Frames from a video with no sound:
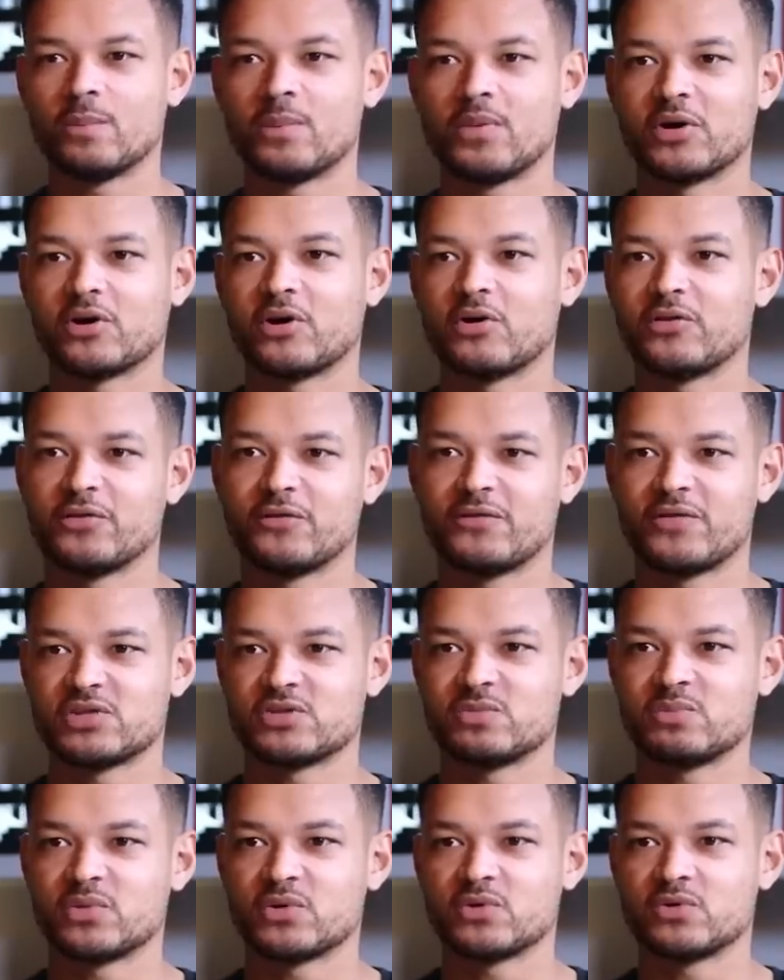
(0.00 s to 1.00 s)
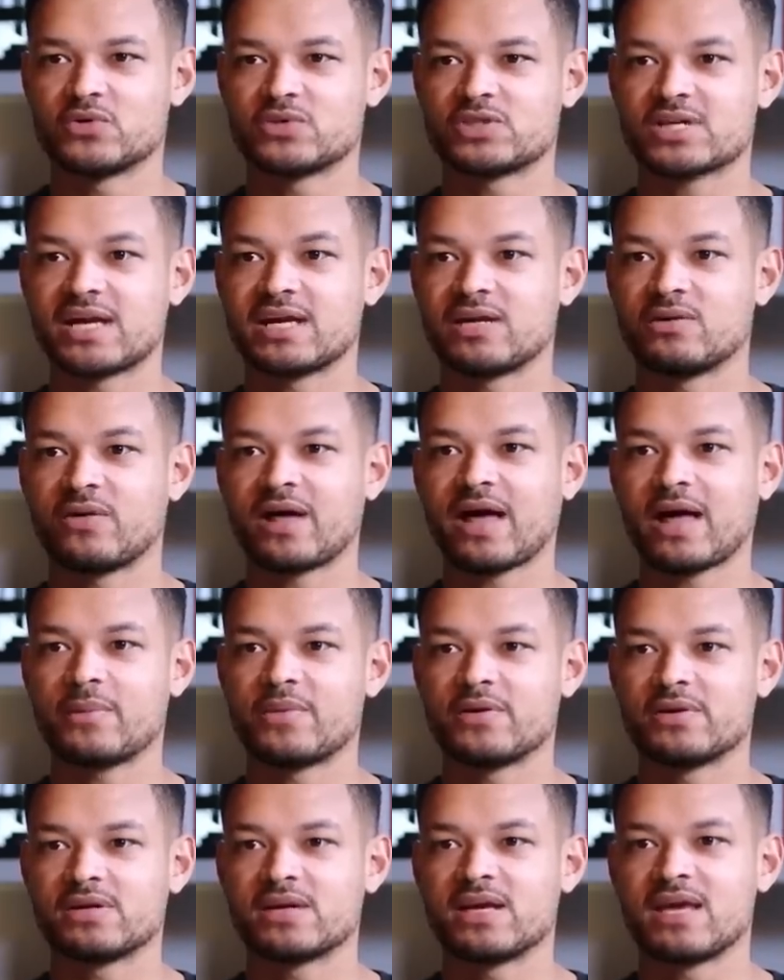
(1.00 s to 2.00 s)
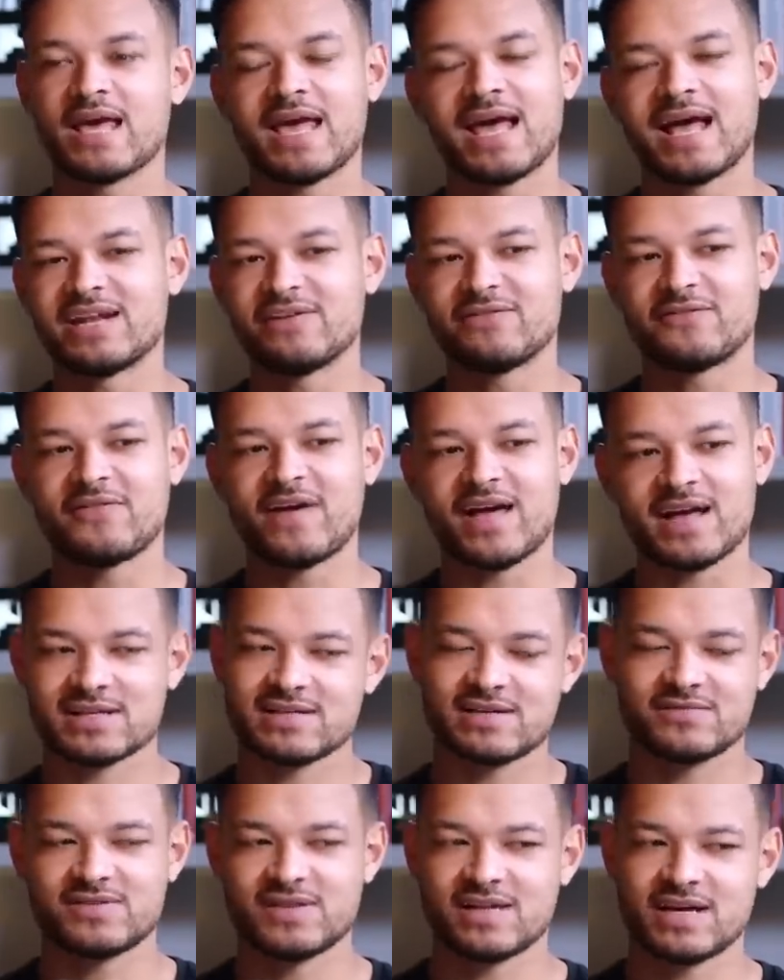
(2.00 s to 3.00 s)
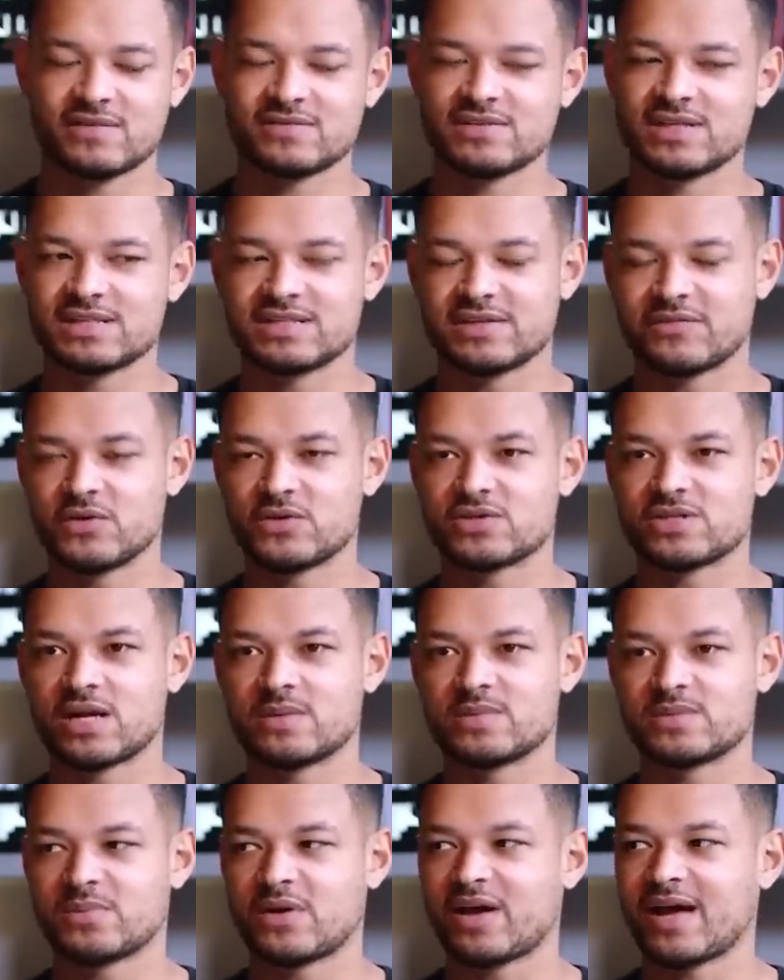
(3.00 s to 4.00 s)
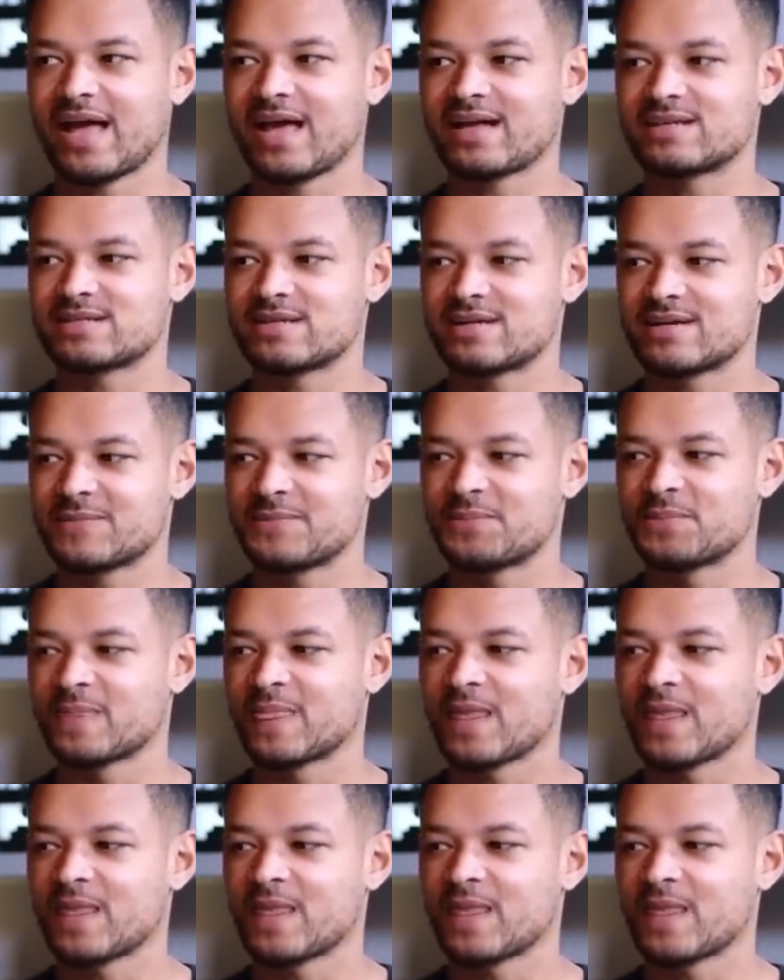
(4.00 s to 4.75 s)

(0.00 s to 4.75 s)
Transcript: put it on the vision board and it will happen. And in fact, I think I've said this a few times, but I had, I